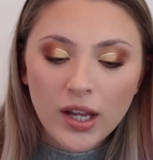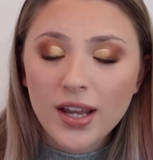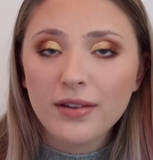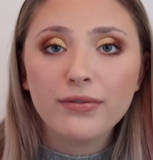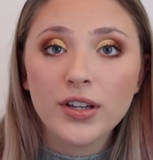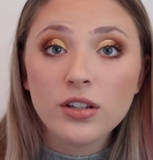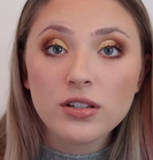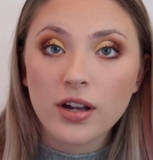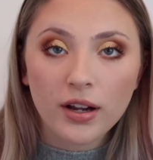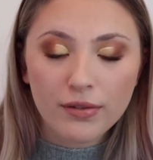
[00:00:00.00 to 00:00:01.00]
It feels
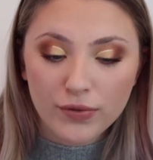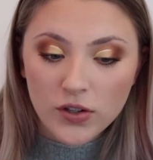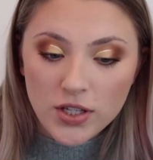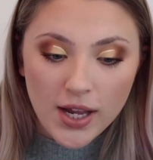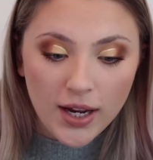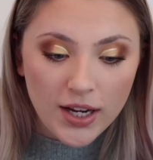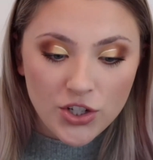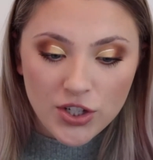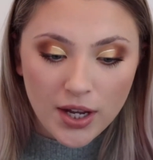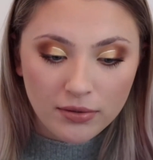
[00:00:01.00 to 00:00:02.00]
good. It feels like I
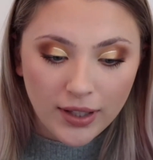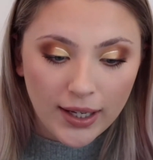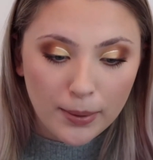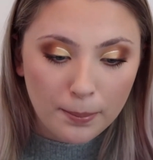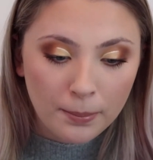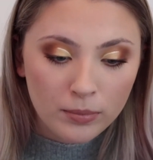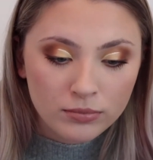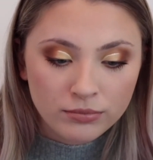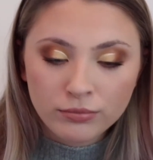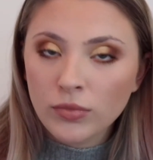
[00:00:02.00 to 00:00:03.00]
just have like
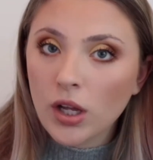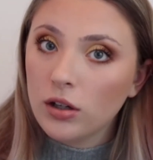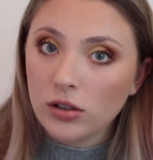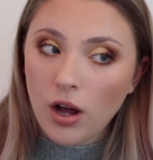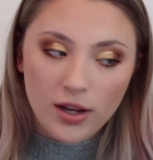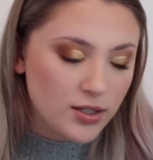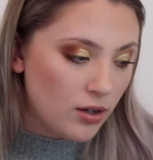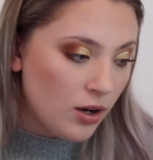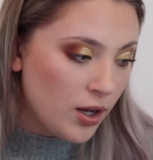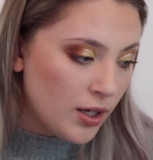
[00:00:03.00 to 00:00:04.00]
a gloss
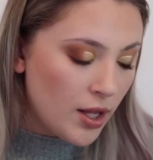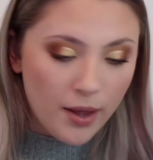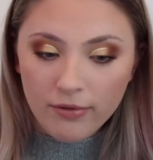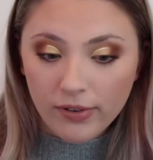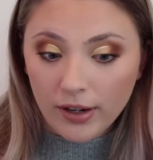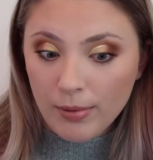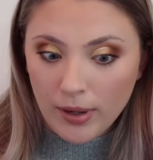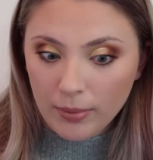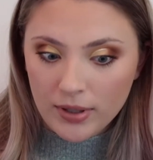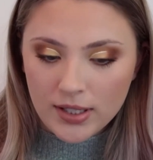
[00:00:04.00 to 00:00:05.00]
on, a very
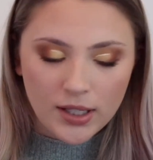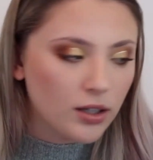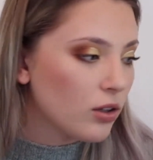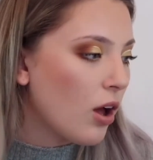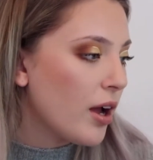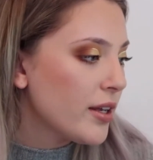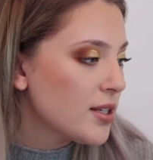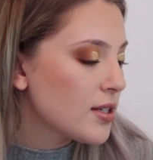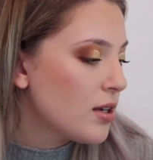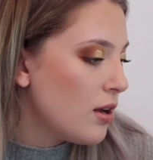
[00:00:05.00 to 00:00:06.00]
pigmented gloss.